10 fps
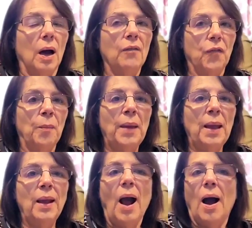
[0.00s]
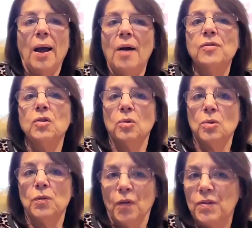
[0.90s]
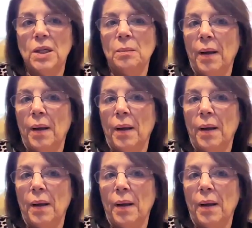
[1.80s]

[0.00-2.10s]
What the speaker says: For me, I have to lose 15